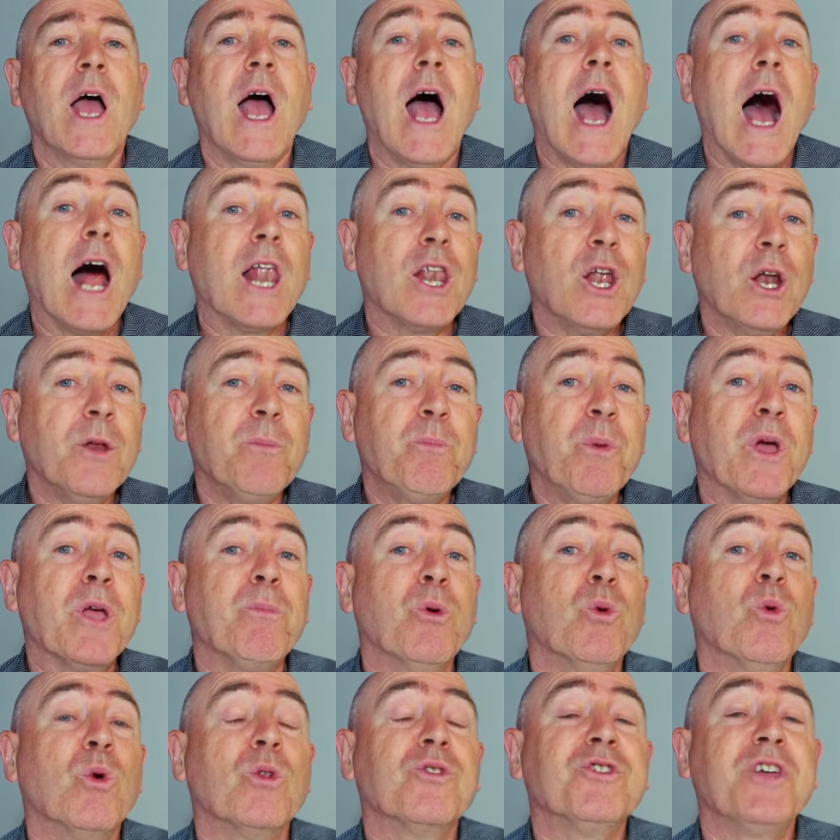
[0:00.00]
A lot of
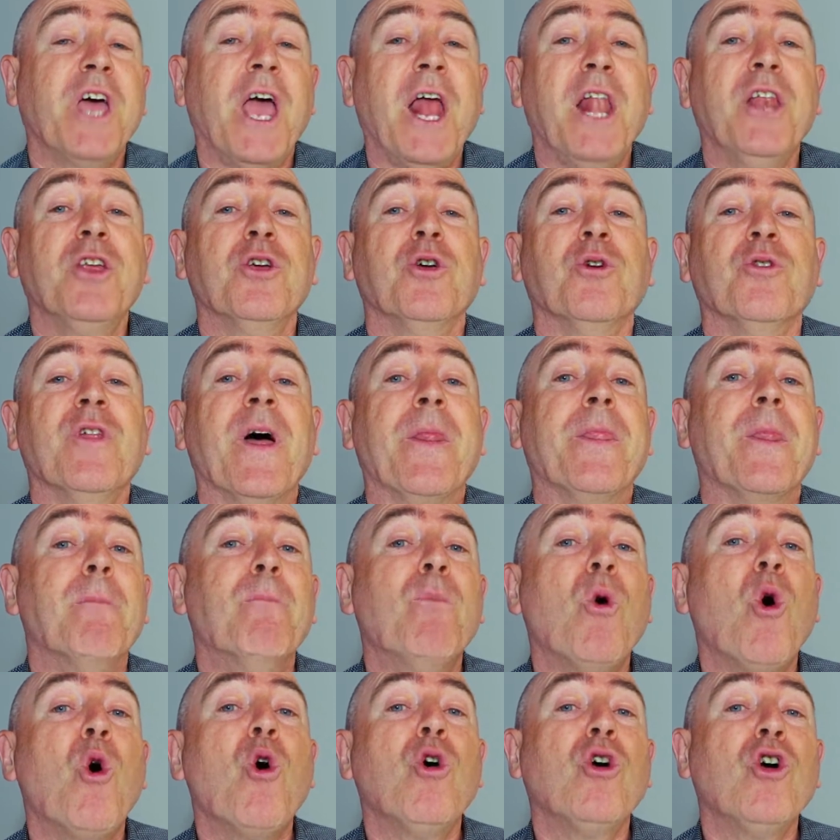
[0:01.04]
people will tell you that the
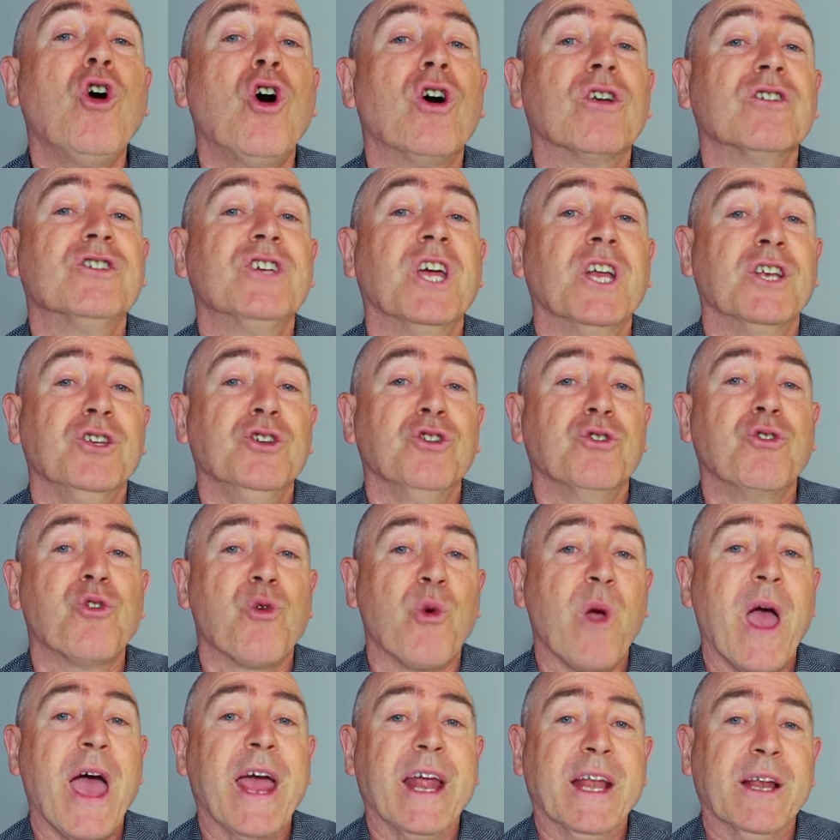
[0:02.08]
more content you
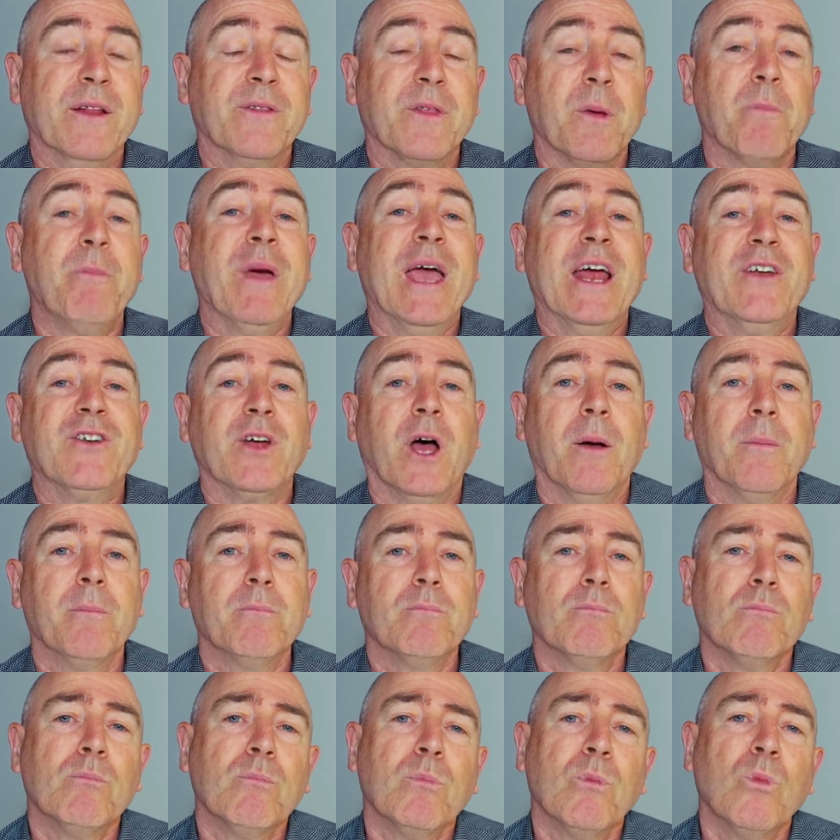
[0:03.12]
create, the better.
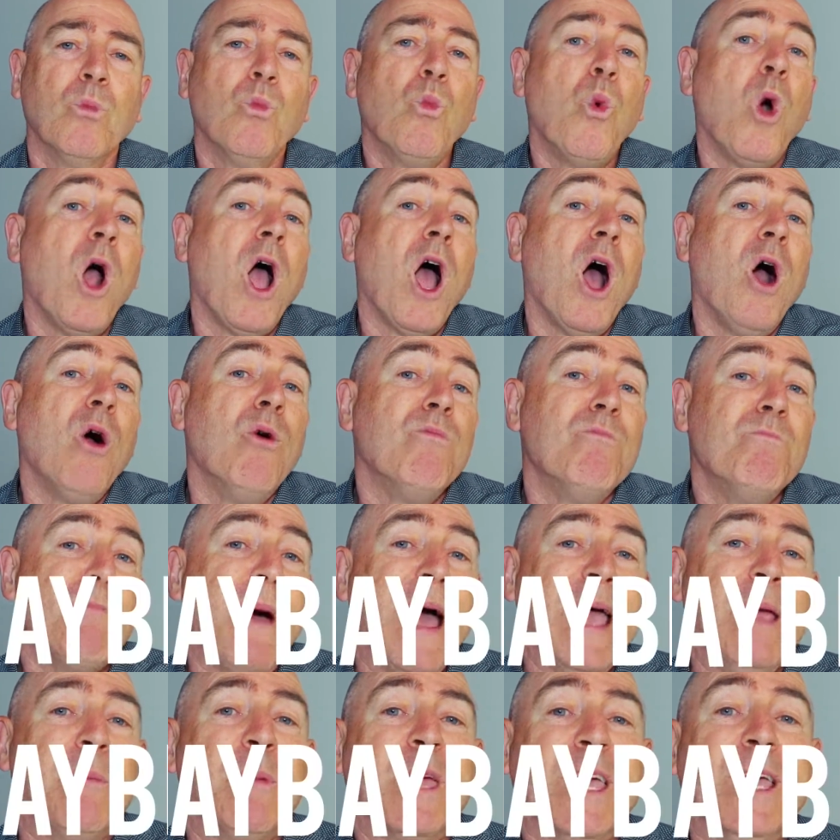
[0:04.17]
Well,
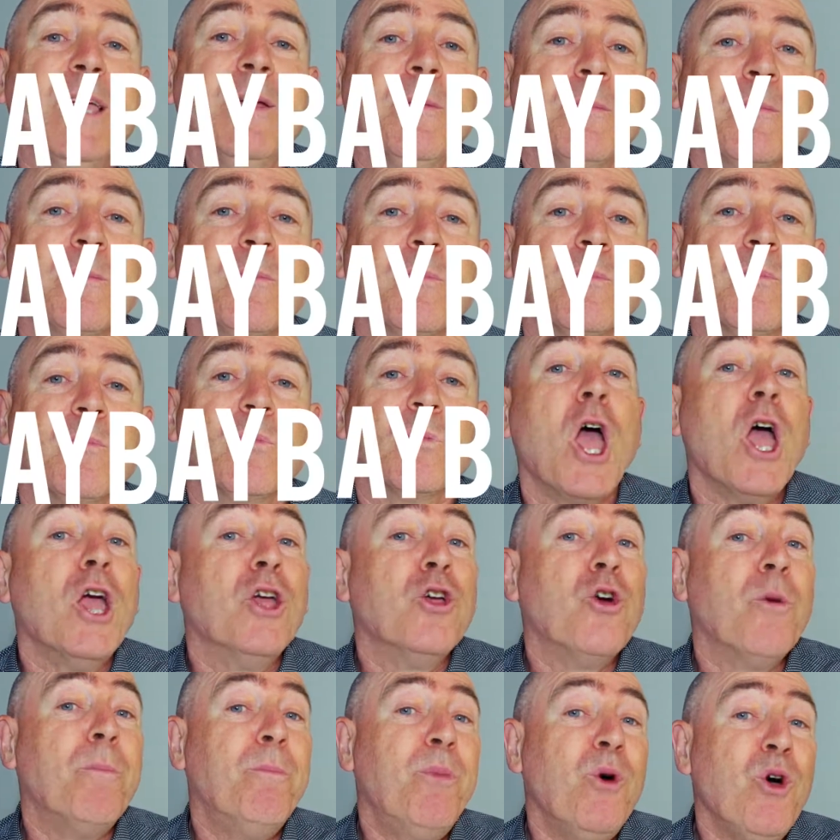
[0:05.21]
maybe.
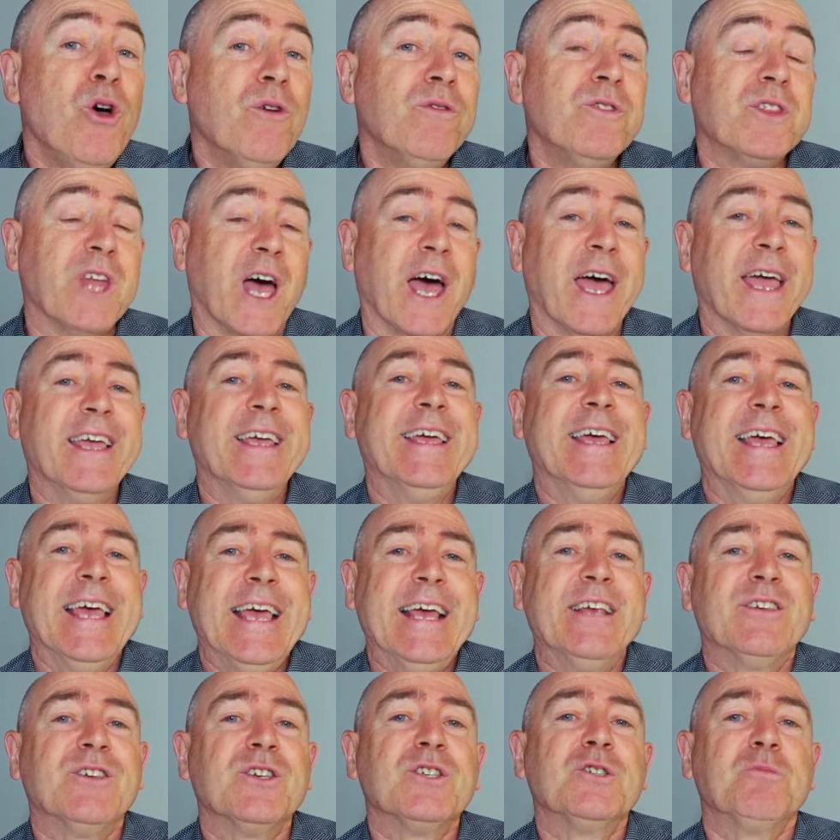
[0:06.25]
Your birthday
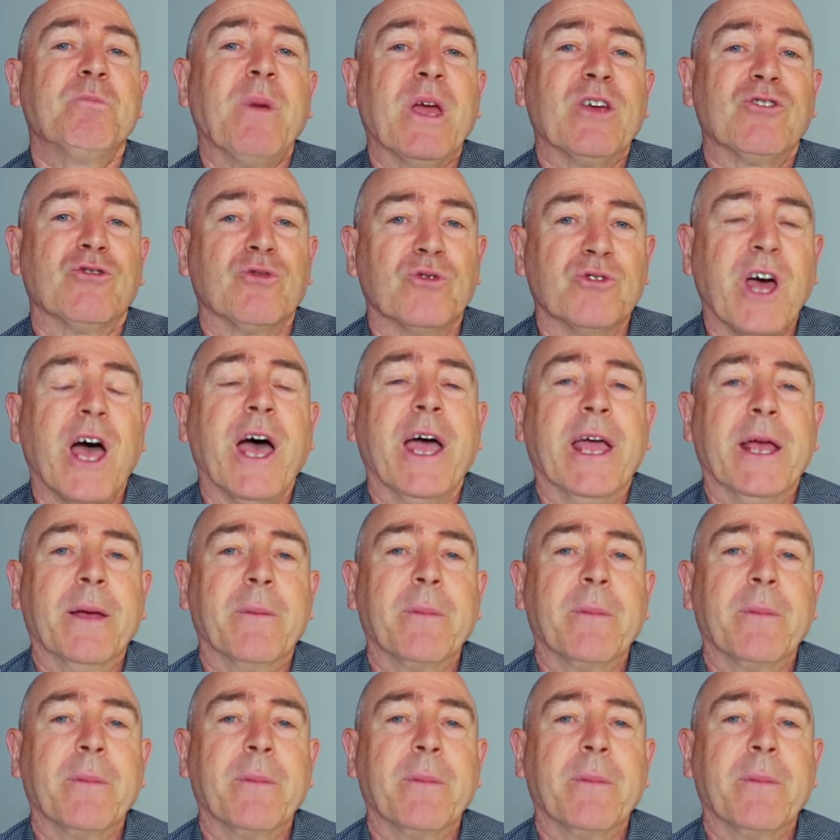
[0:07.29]
is a special day,